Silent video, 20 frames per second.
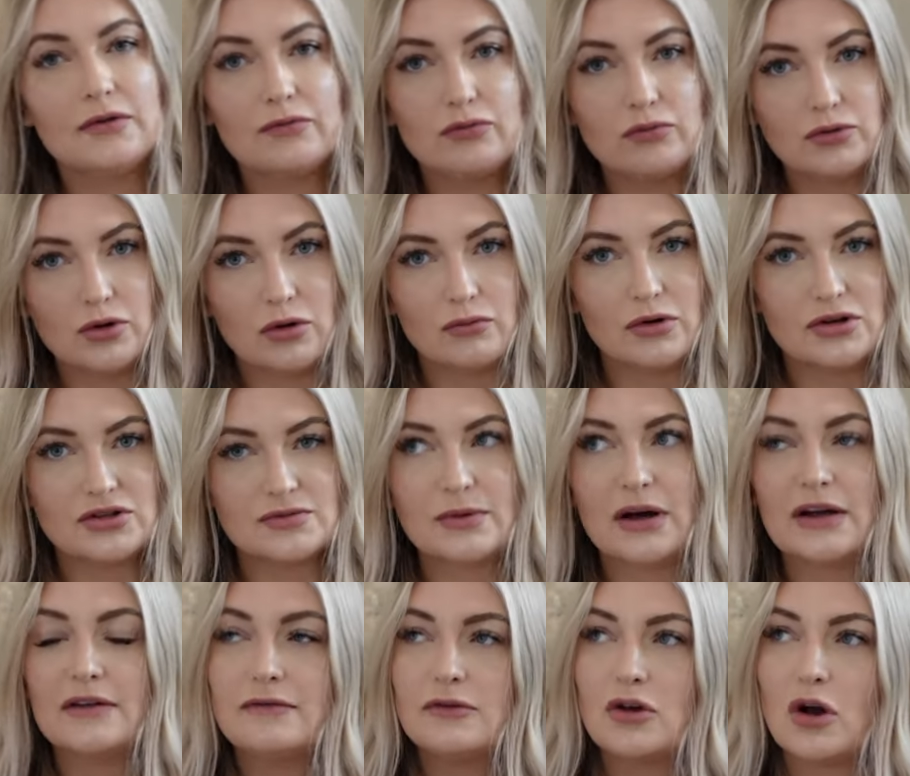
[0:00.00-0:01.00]
you've not watched
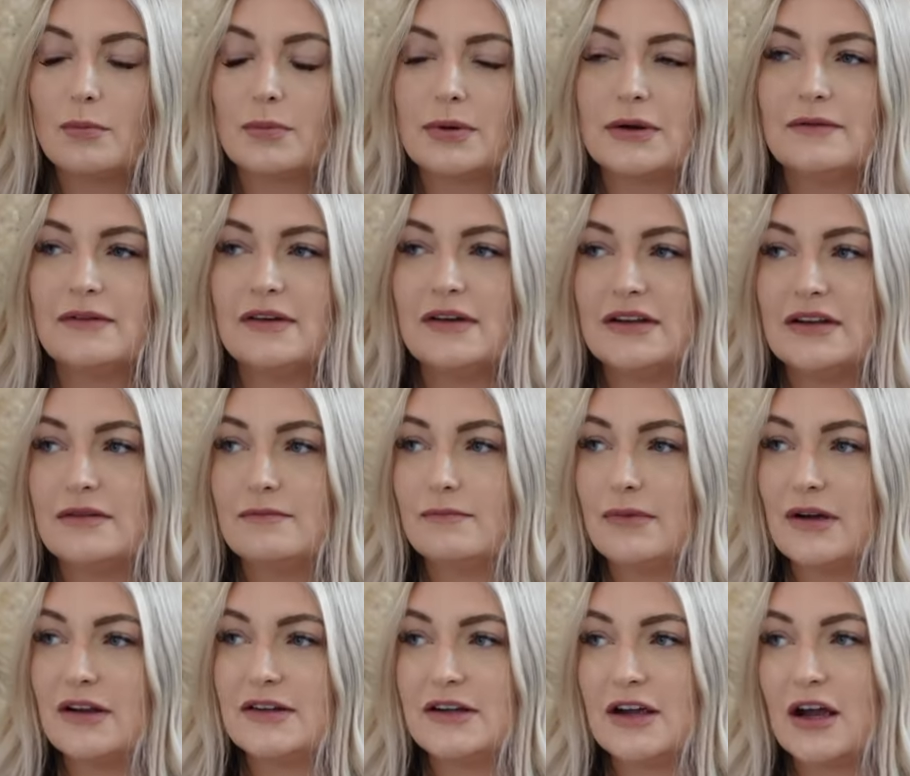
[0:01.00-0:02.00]
my combi feeding
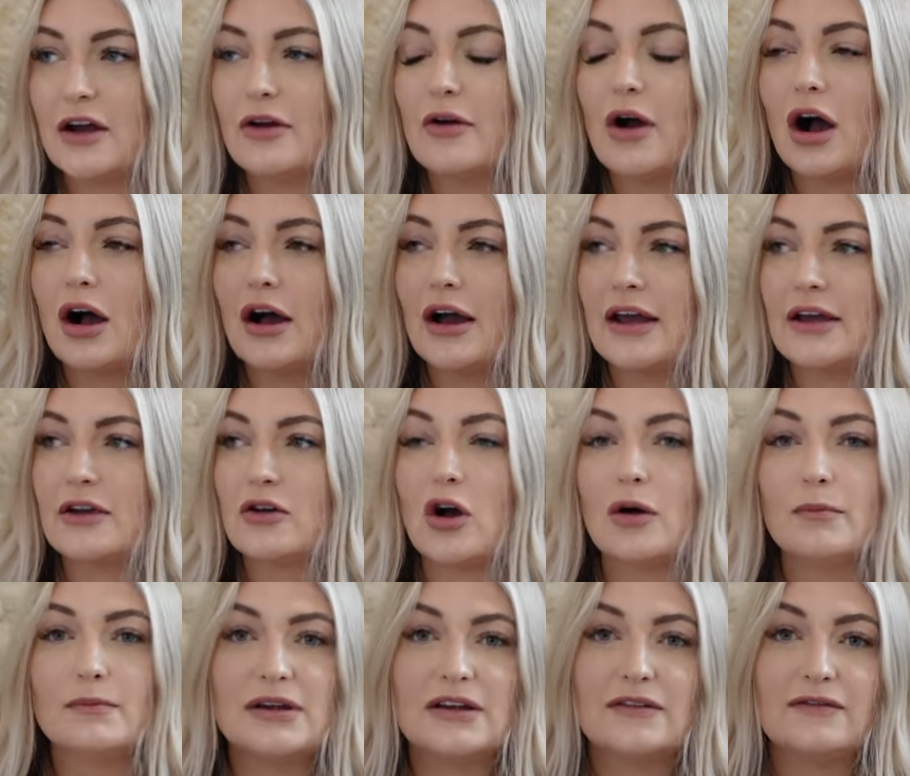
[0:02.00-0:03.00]
video, I
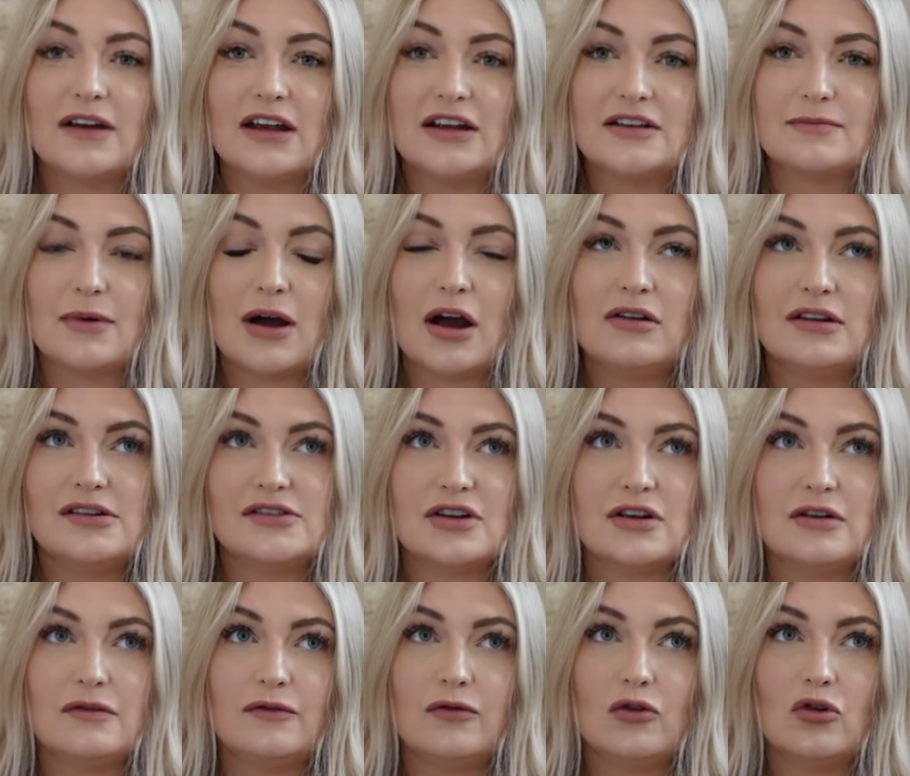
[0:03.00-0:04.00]
combi feed, but I only
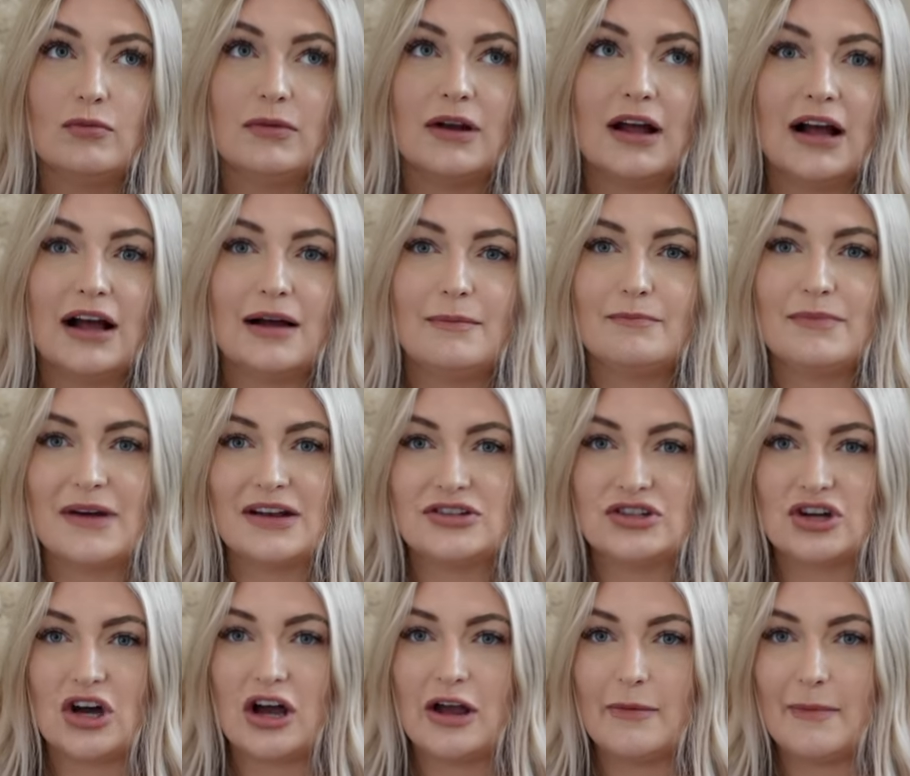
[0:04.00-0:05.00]
do formula at
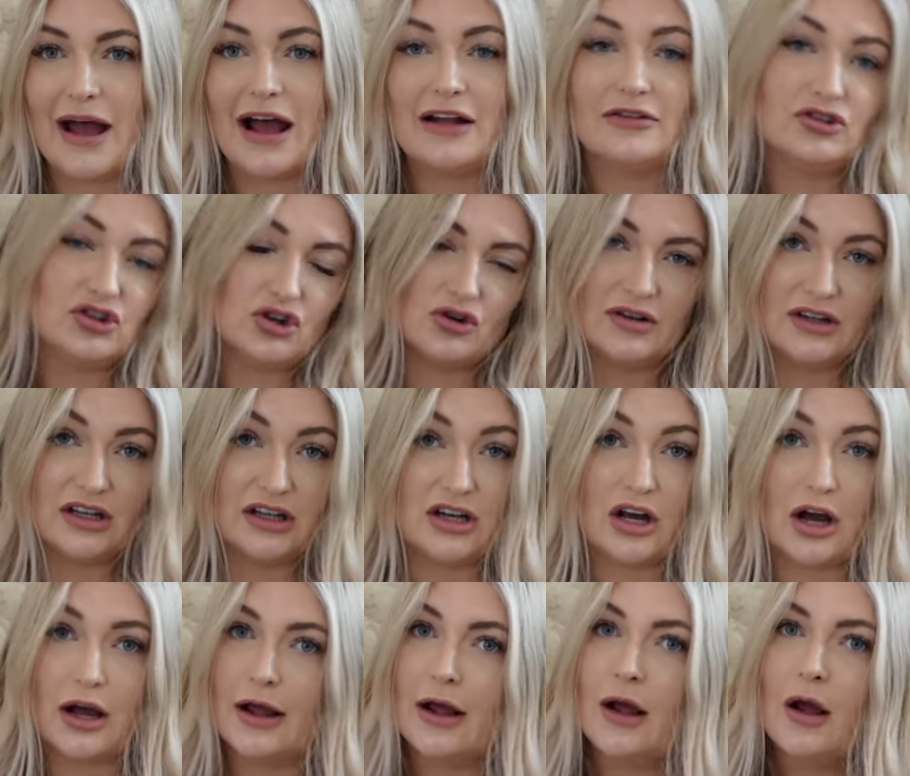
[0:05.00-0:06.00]
bedtime and during the
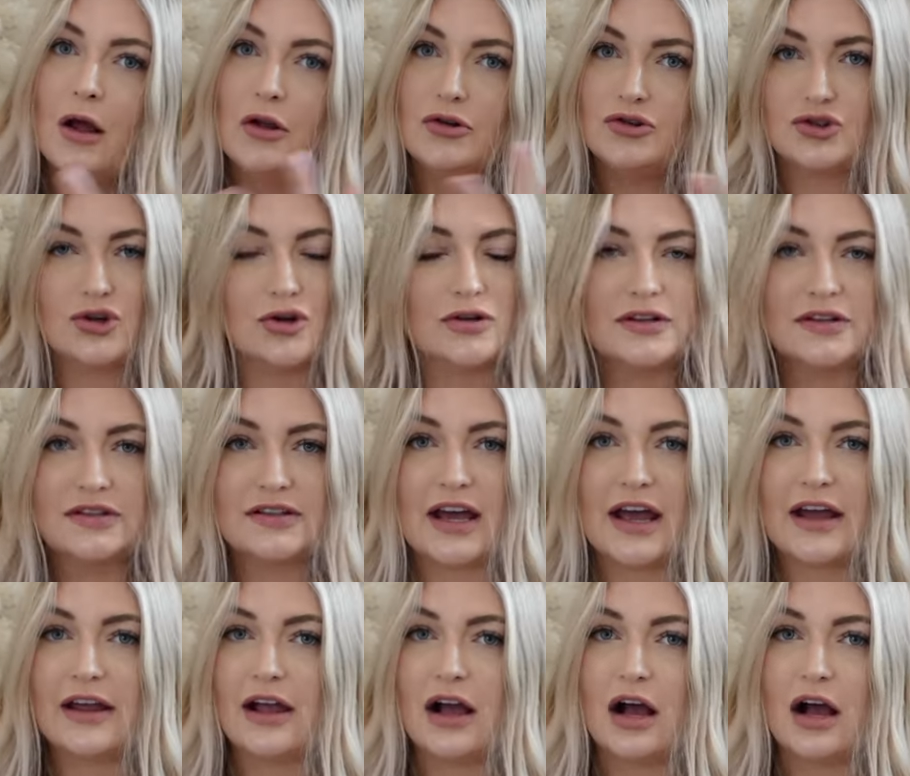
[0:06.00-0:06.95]
night. During the day